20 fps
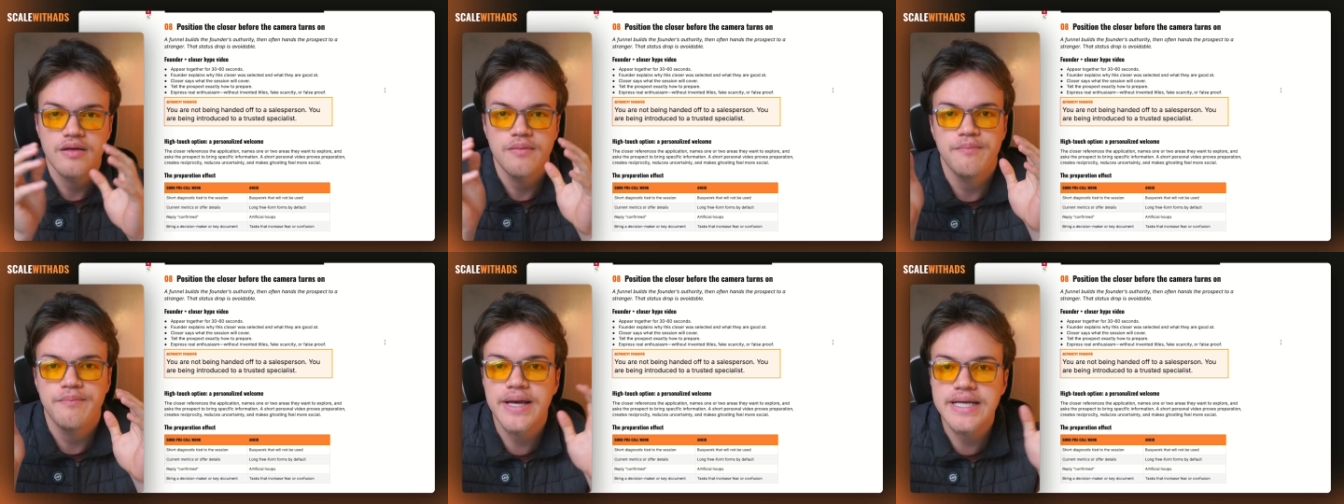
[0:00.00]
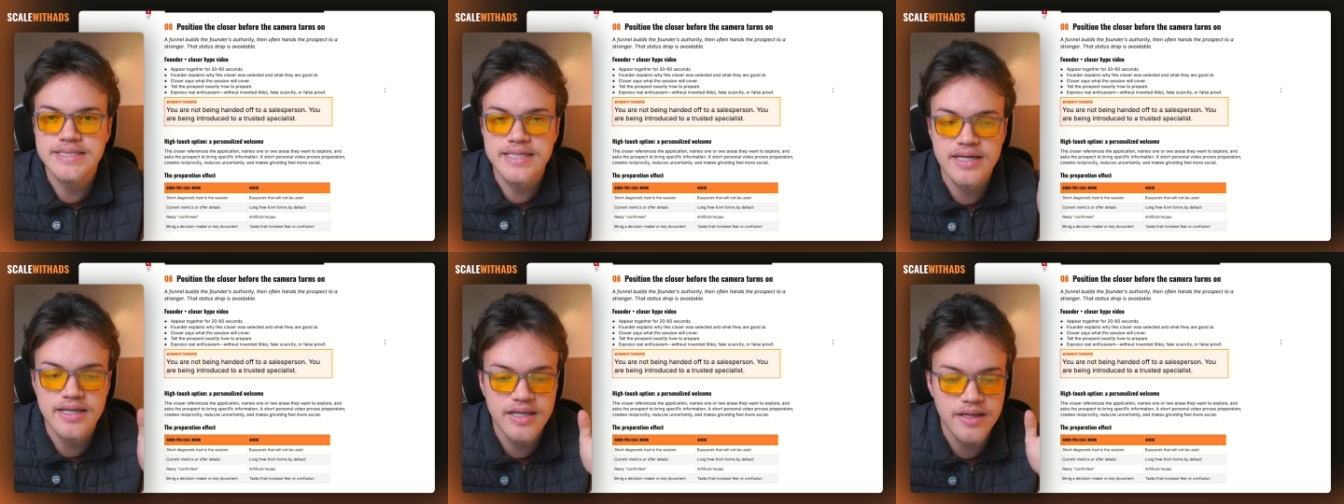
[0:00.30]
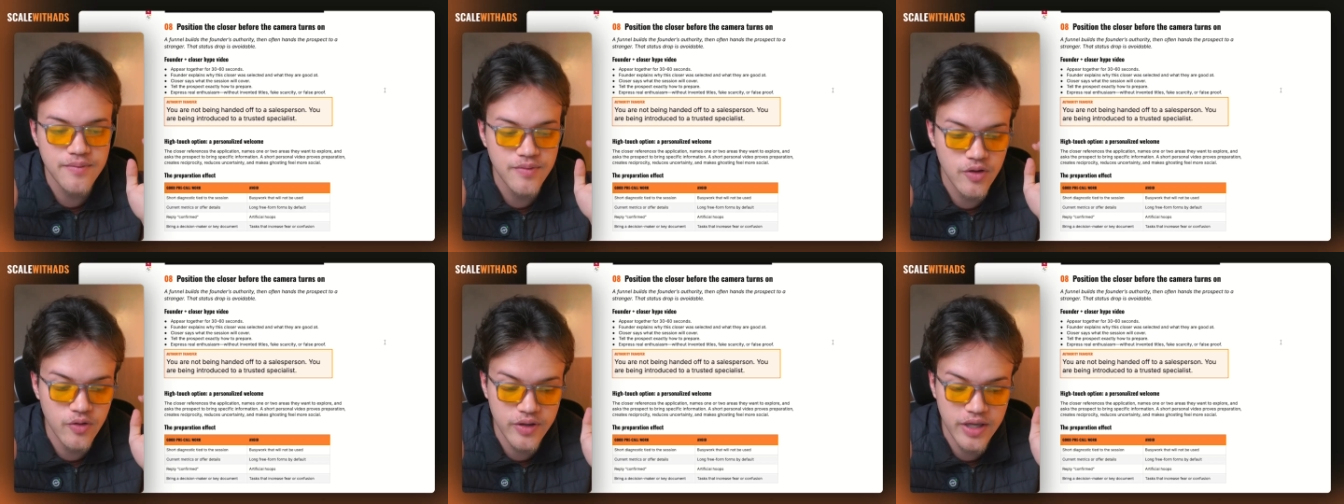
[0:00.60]

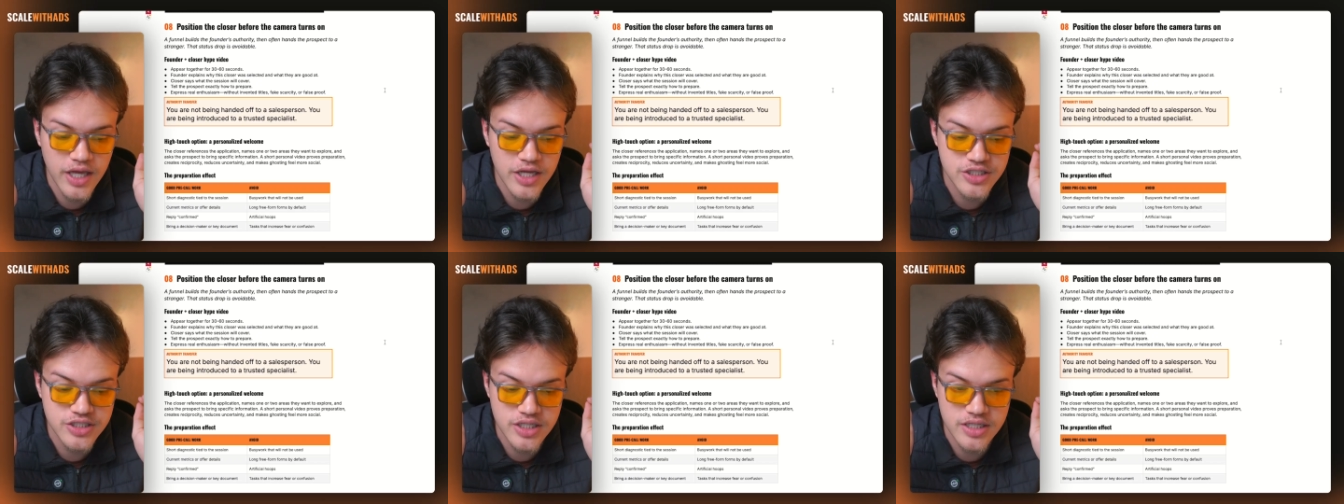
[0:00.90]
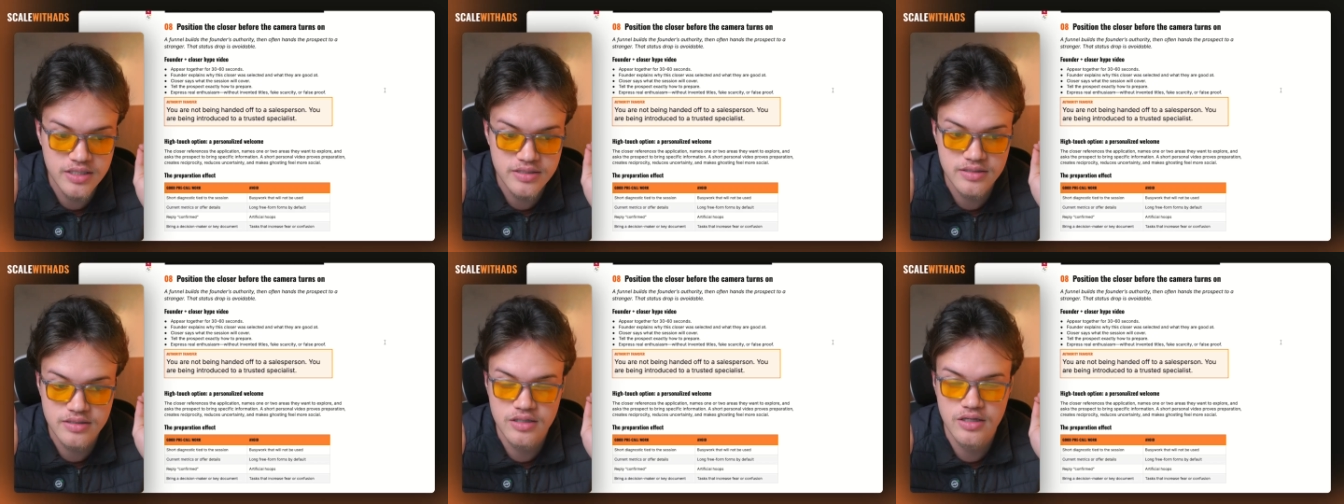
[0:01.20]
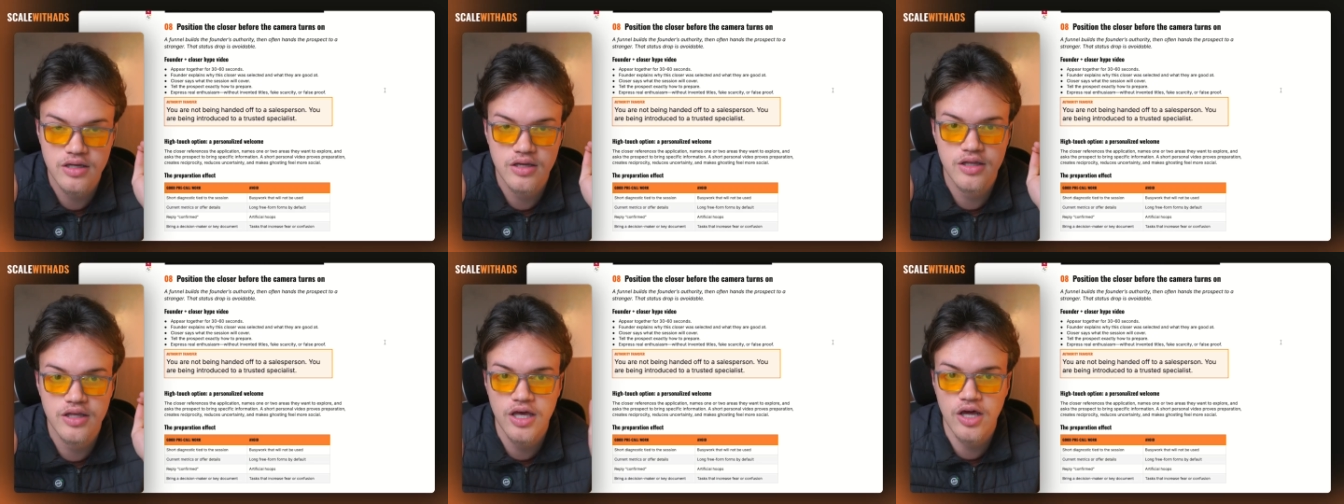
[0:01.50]
Basically, you can just
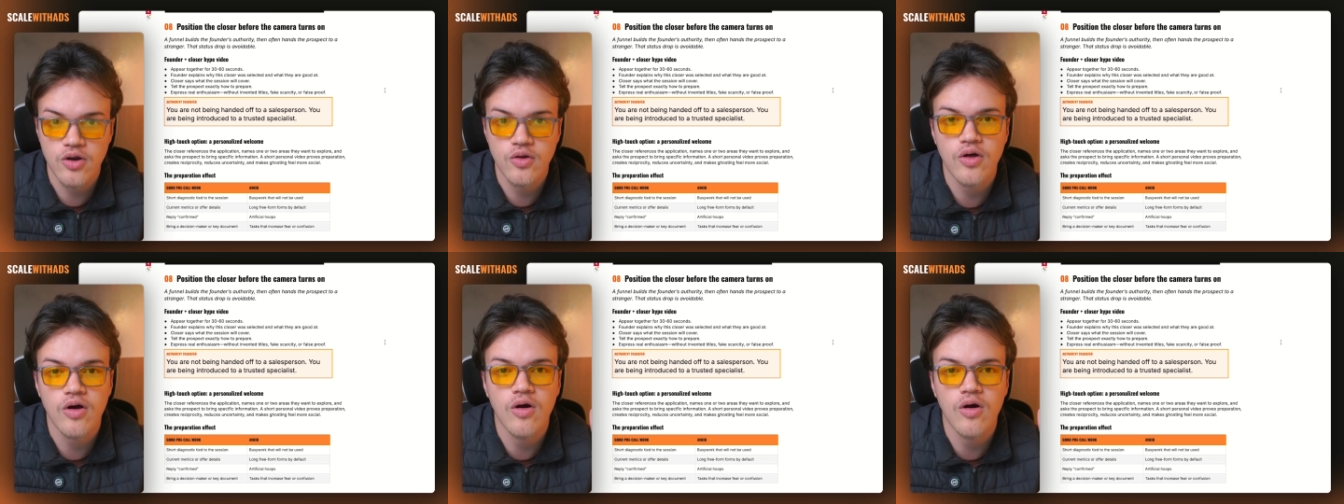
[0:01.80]
get on